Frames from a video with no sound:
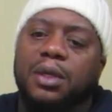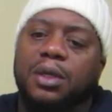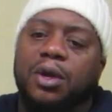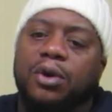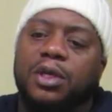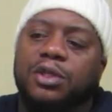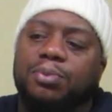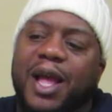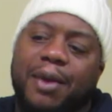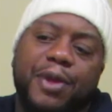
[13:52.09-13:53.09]
Because
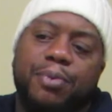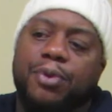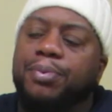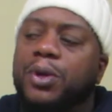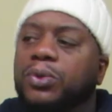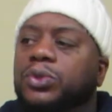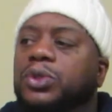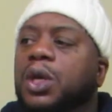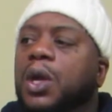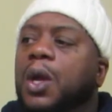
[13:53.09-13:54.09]
black people
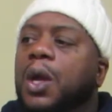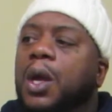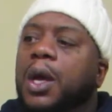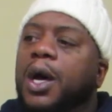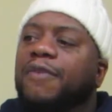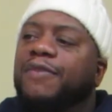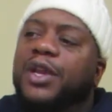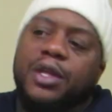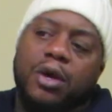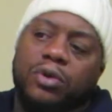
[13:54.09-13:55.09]
post
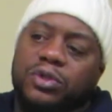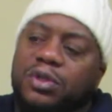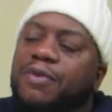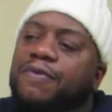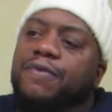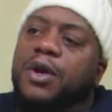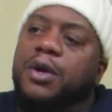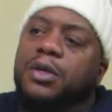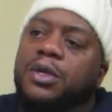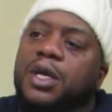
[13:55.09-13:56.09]
videos of
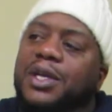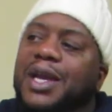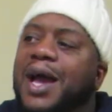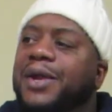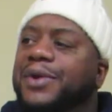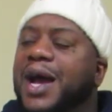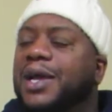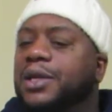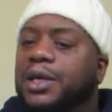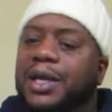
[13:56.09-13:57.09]
another guy
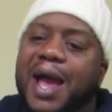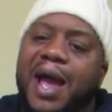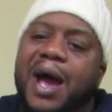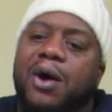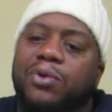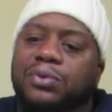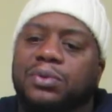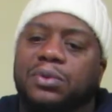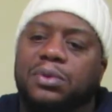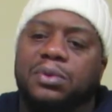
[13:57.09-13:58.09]
knocking a guy out.
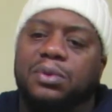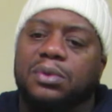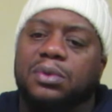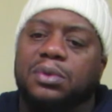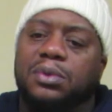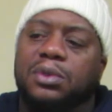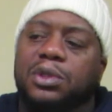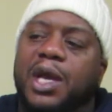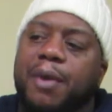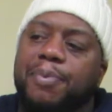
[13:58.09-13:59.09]

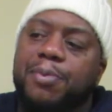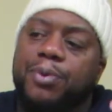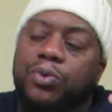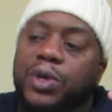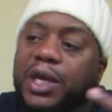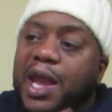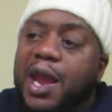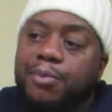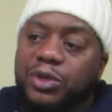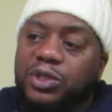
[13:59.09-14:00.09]
You got people with
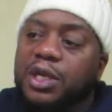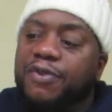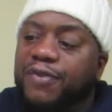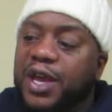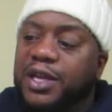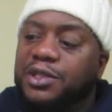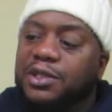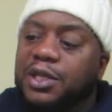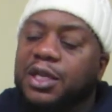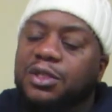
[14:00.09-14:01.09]
cameras in the
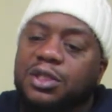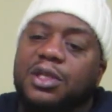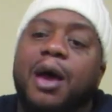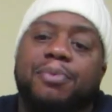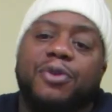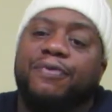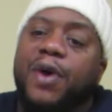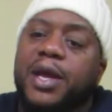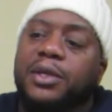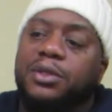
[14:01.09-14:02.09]
face, didn't stop the
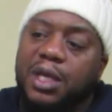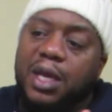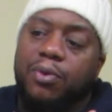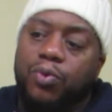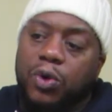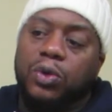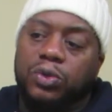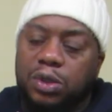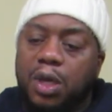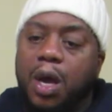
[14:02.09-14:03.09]
fight, saying
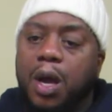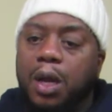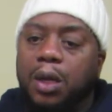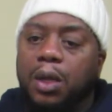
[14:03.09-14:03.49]
world star.